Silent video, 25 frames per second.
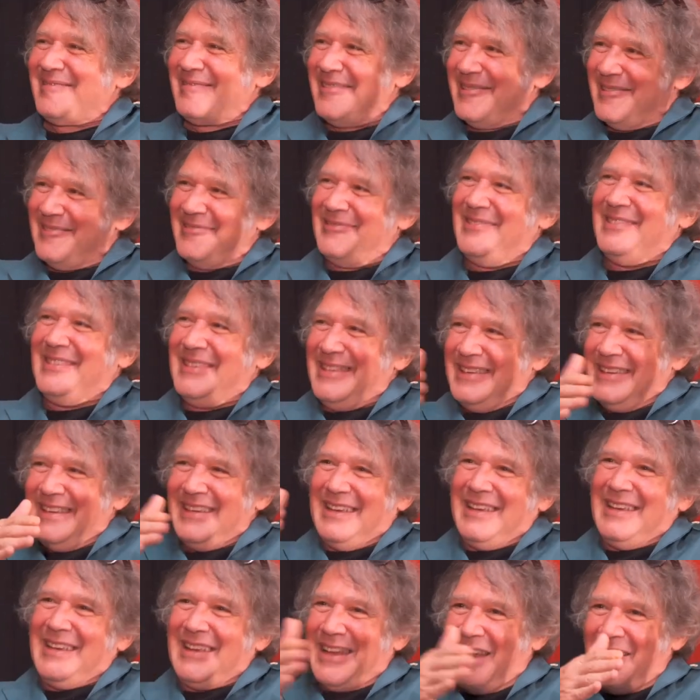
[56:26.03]
So
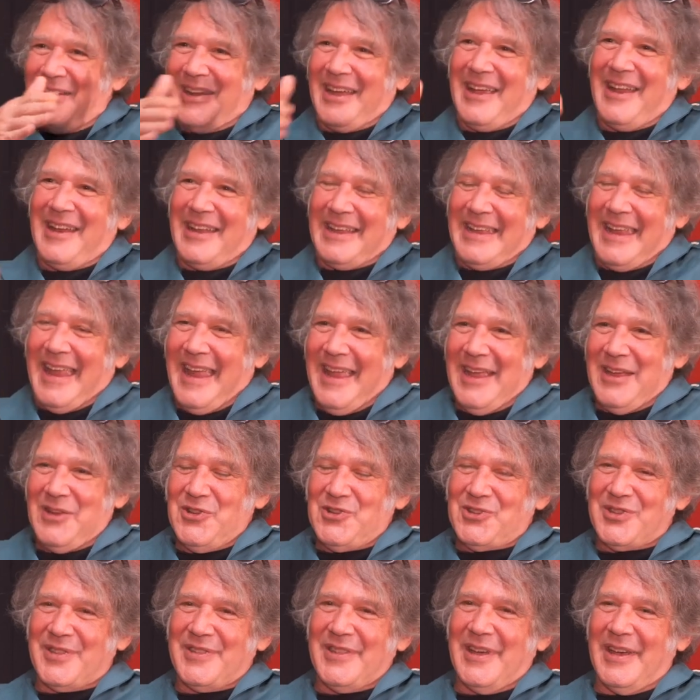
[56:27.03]
you kind of got to
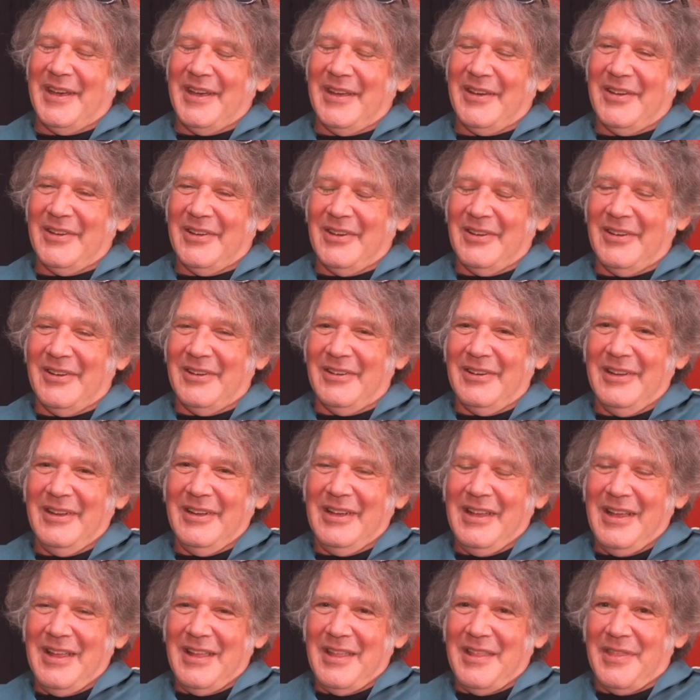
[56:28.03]
gauge that uh,
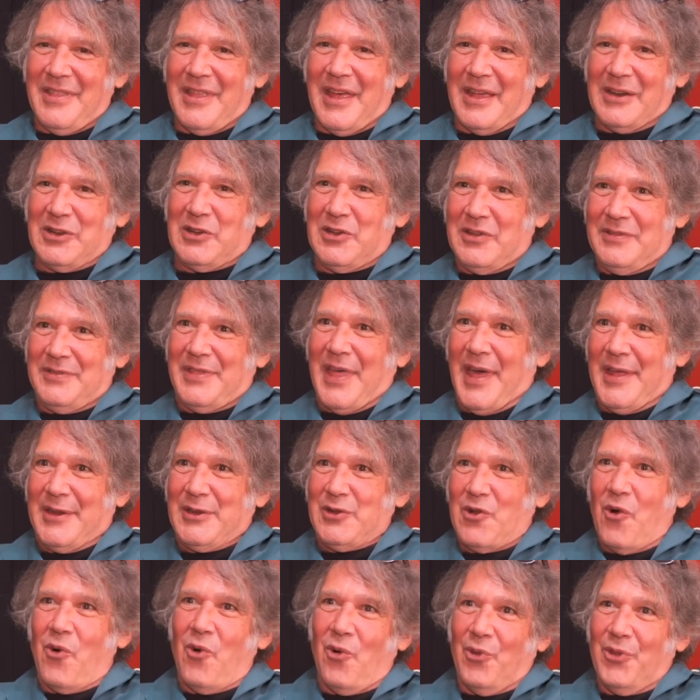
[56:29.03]
that
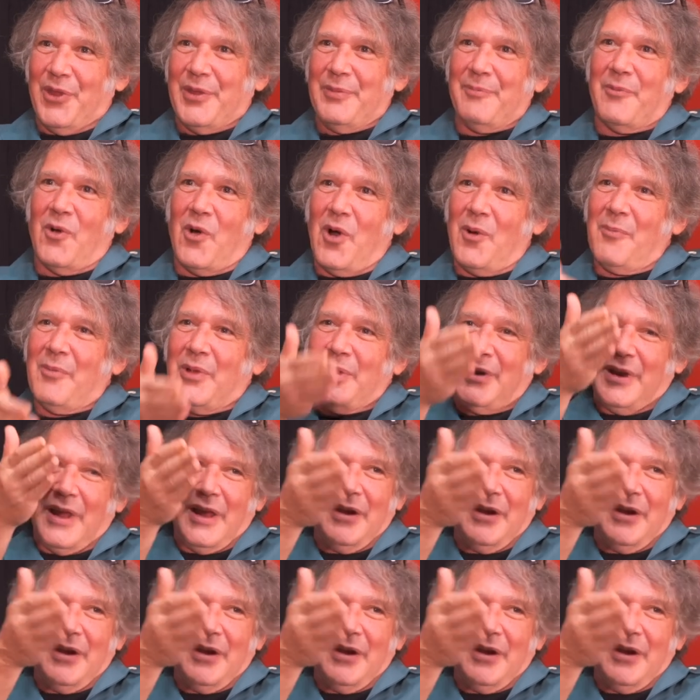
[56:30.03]
that golden moment.